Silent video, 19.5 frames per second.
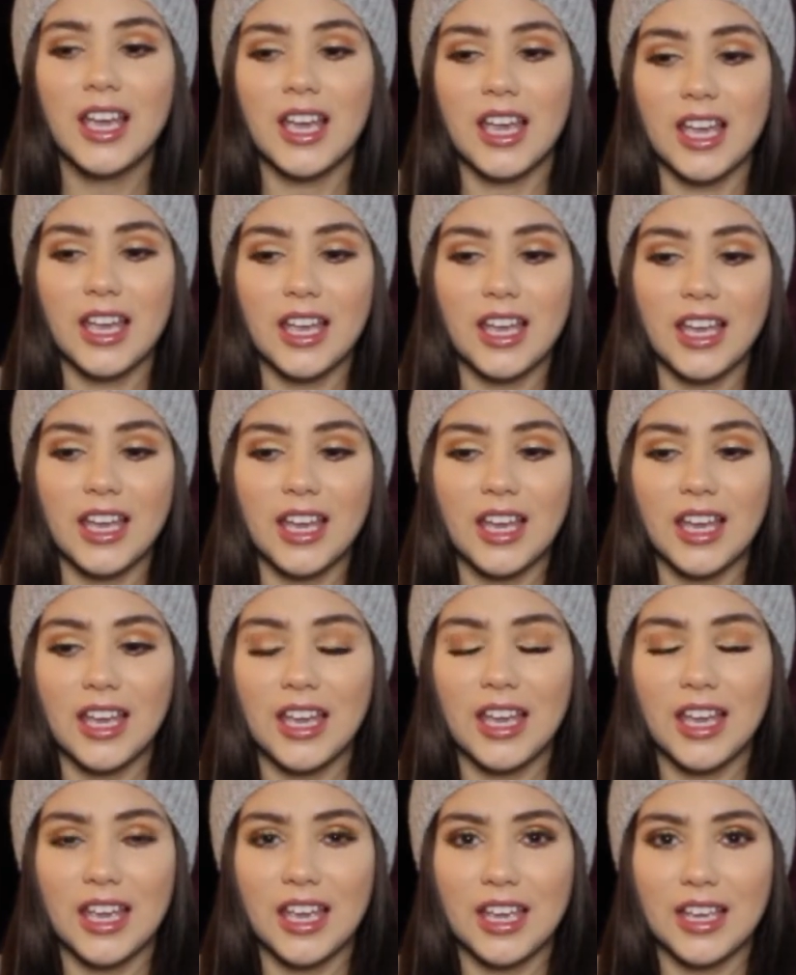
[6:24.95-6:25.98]
It
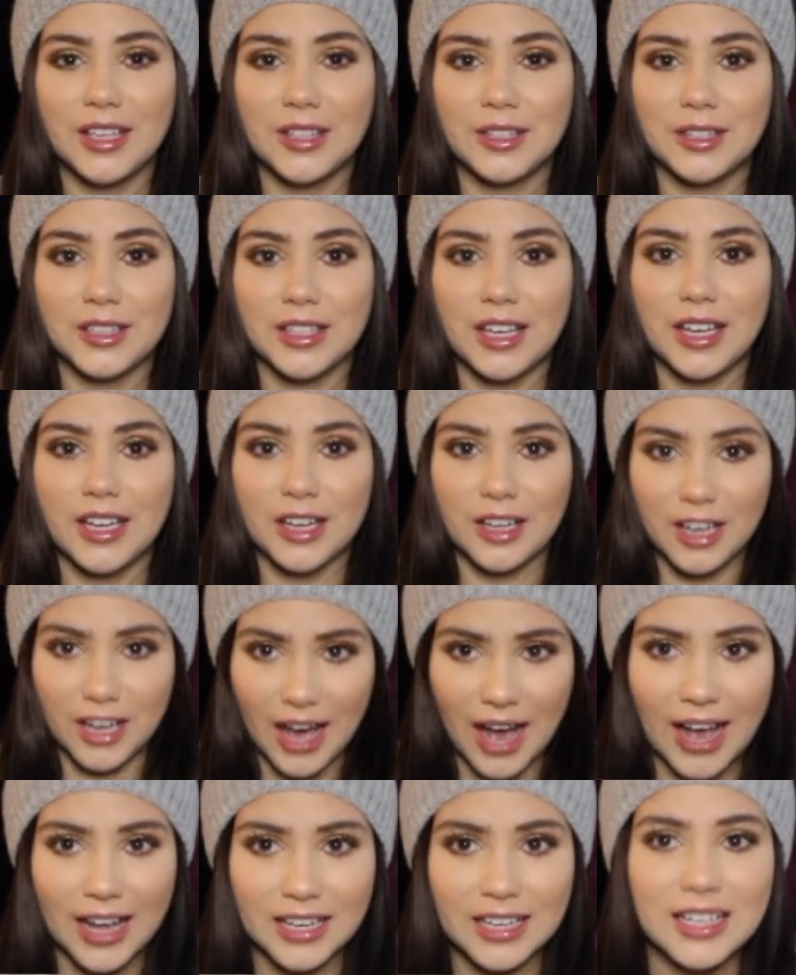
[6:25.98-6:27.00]
is
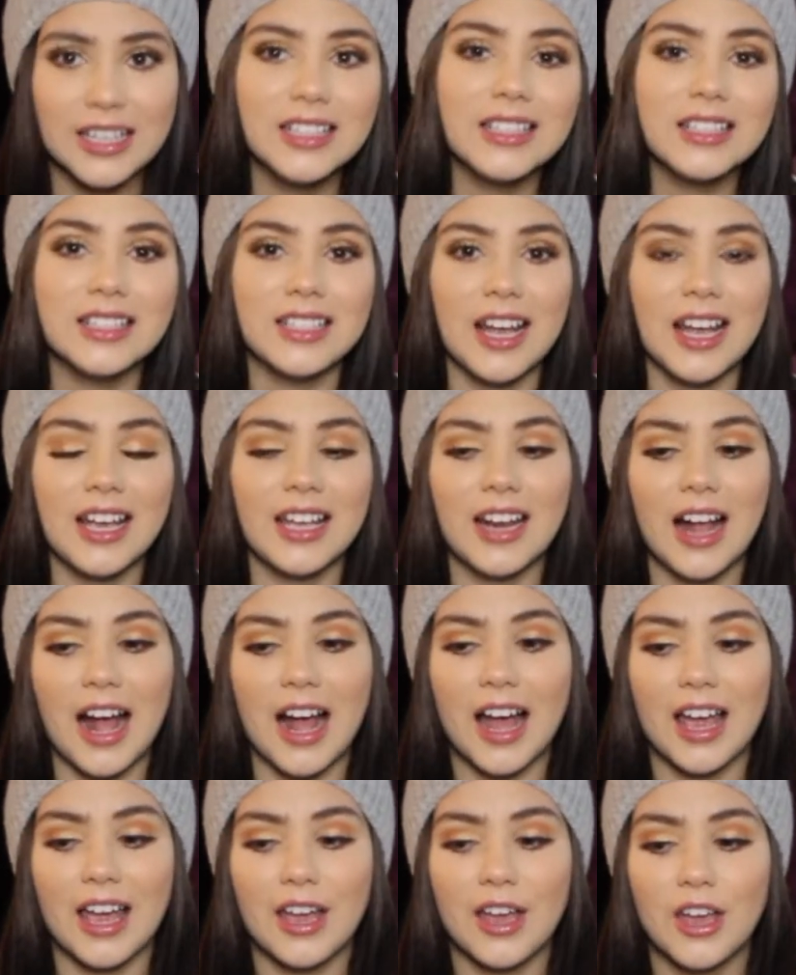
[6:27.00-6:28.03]
kind of insane.
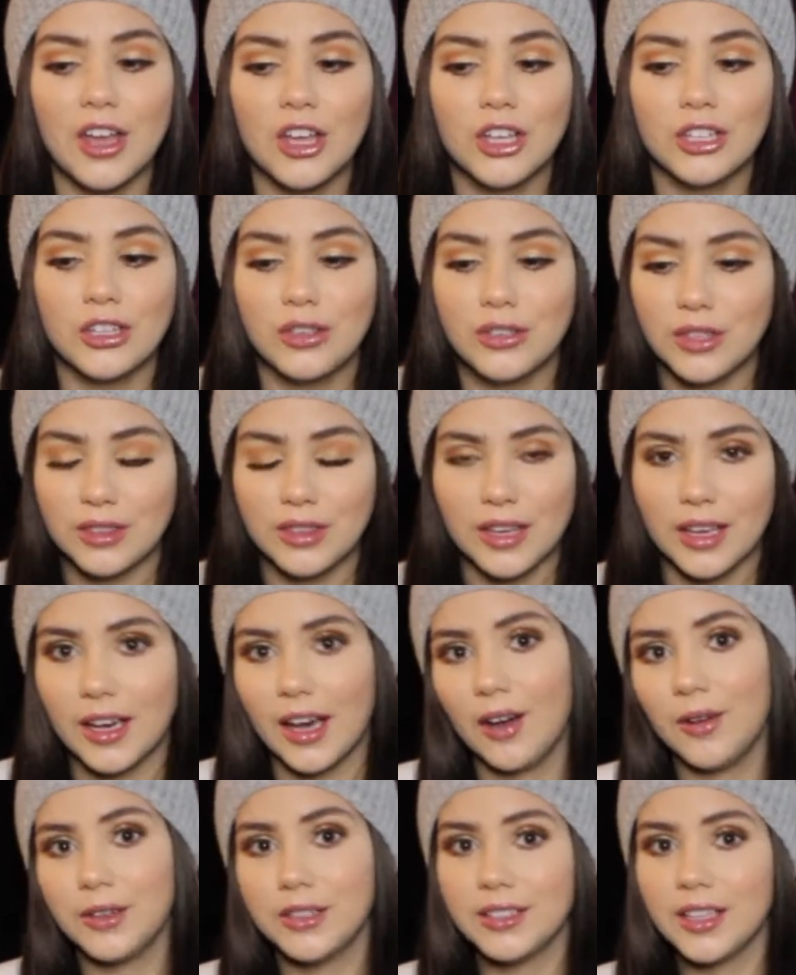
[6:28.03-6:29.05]
I used to think
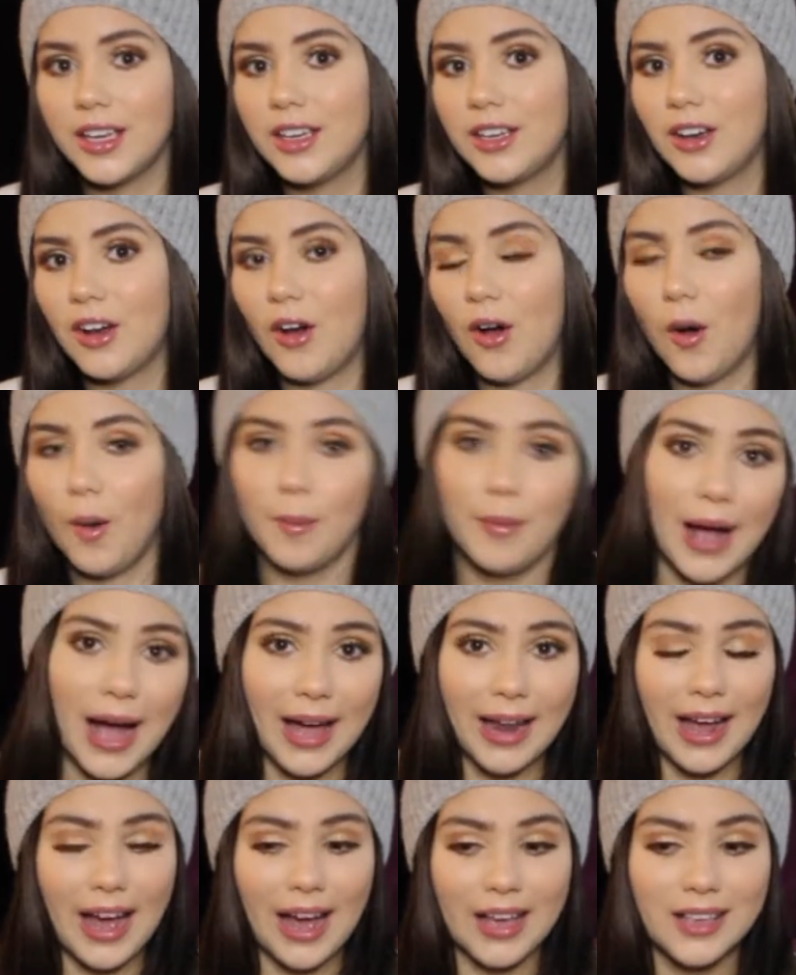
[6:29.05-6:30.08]
I was like all
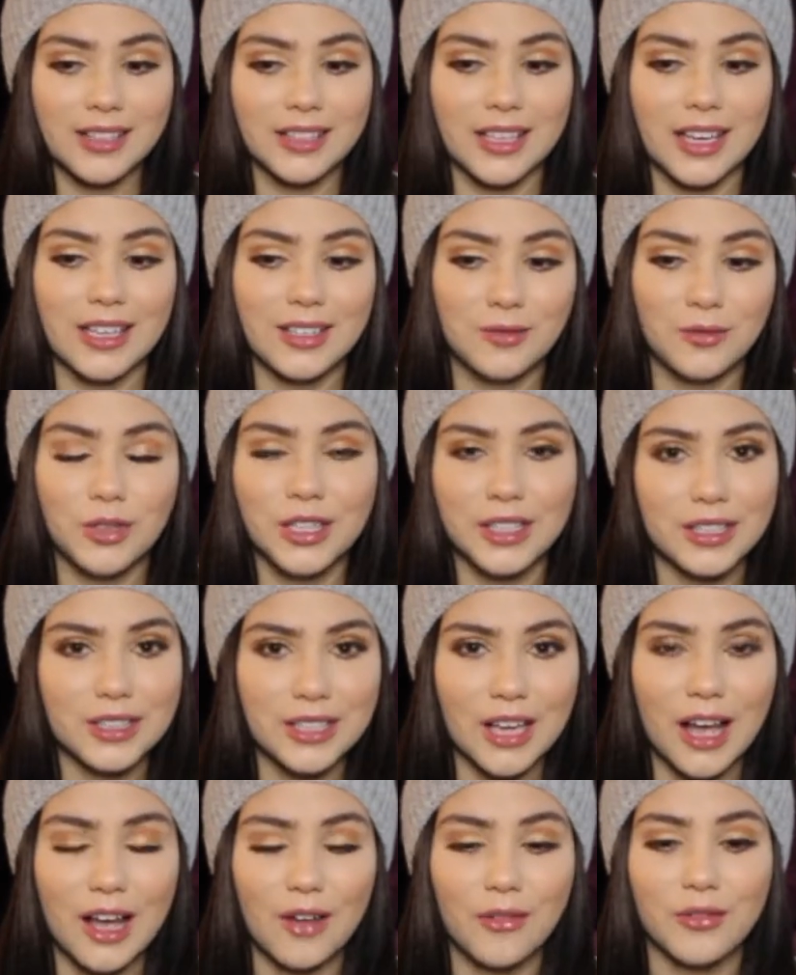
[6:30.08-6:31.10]
badass, like really
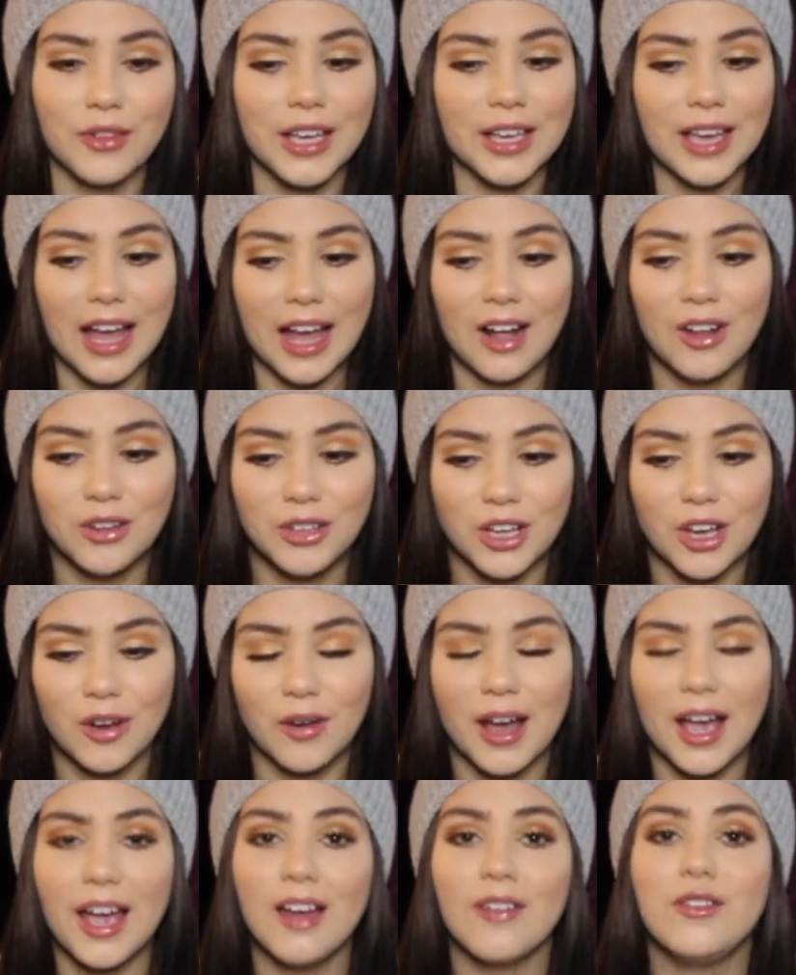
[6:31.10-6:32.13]
tough. Like hell no,
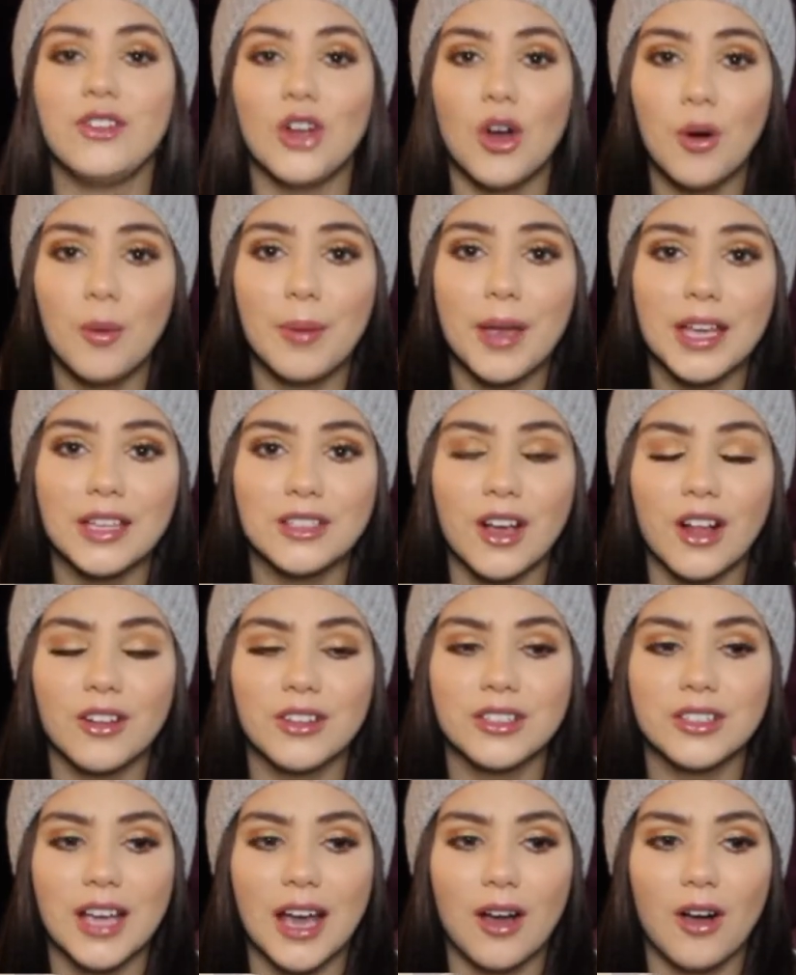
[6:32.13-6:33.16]
I have no pain
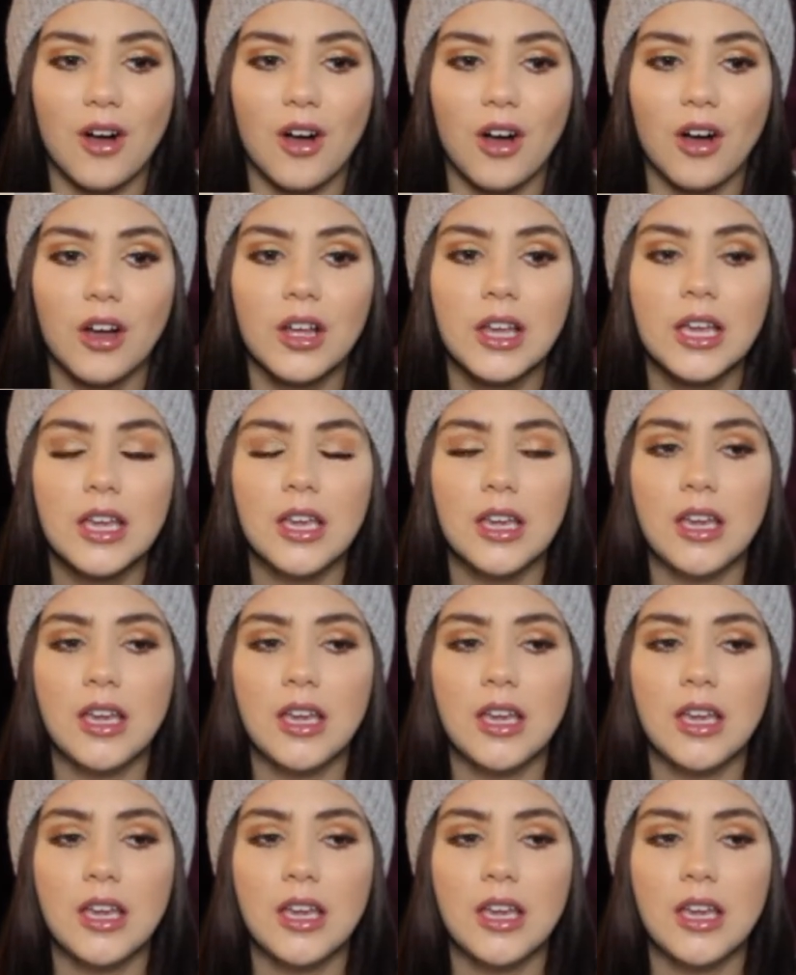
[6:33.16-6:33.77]
tolerance at all.